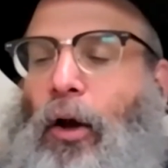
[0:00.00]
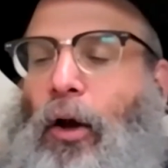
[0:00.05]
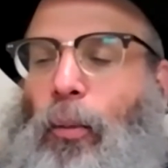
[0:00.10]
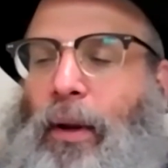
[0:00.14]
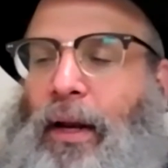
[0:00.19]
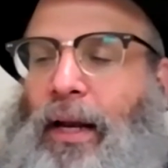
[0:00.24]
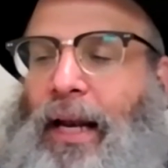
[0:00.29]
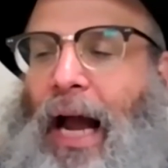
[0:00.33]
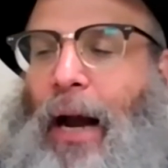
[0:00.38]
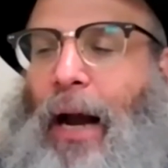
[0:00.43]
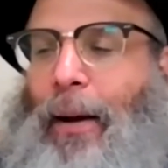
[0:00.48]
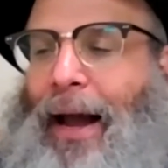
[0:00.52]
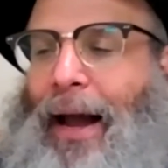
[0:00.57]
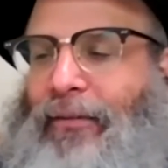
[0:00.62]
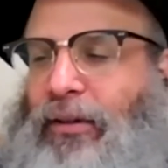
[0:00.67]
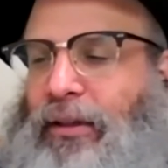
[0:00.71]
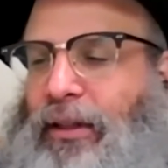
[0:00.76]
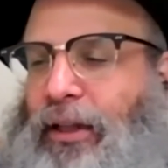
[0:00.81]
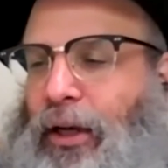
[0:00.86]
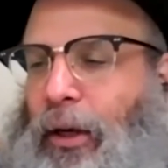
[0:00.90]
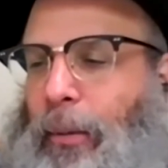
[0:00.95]
we now have
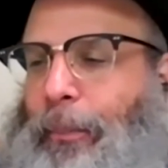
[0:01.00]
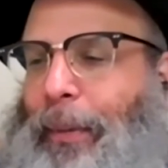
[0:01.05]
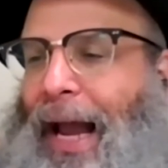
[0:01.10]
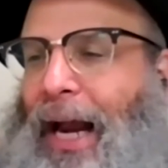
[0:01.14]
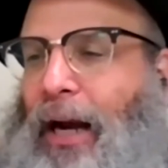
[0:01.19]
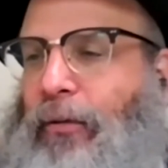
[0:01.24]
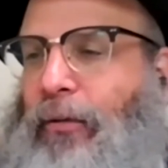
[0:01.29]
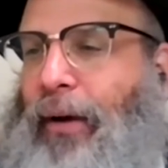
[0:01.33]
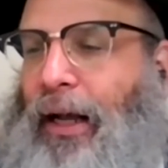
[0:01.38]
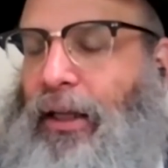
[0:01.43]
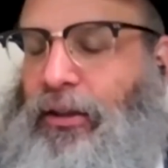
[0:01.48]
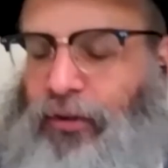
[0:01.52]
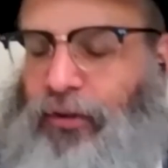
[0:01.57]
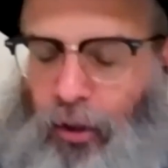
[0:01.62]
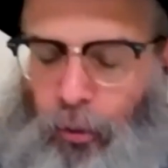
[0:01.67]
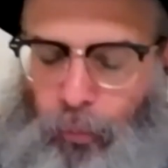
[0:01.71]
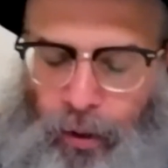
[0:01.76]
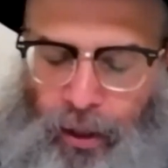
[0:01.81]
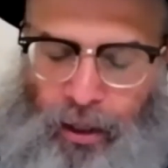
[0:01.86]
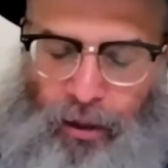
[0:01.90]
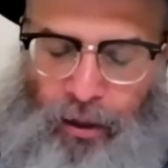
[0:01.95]
a little background so
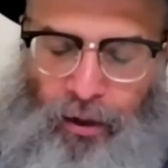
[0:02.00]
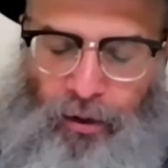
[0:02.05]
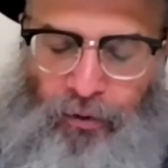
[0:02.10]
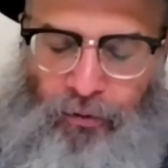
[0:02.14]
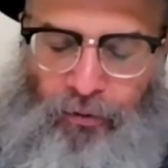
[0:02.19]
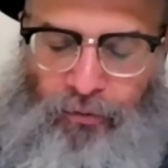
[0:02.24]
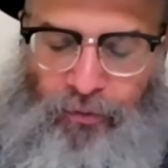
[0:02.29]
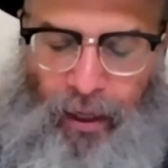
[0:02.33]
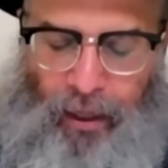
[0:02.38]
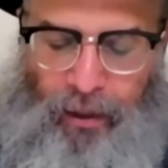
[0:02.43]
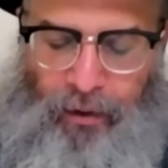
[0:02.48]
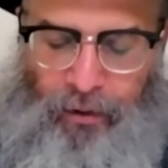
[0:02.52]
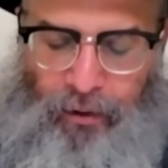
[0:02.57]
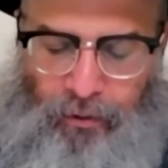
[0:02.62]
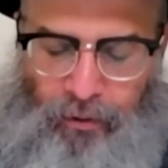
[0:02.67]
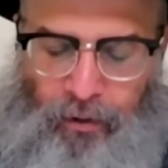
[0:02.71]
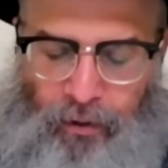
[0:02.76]
that we can understand.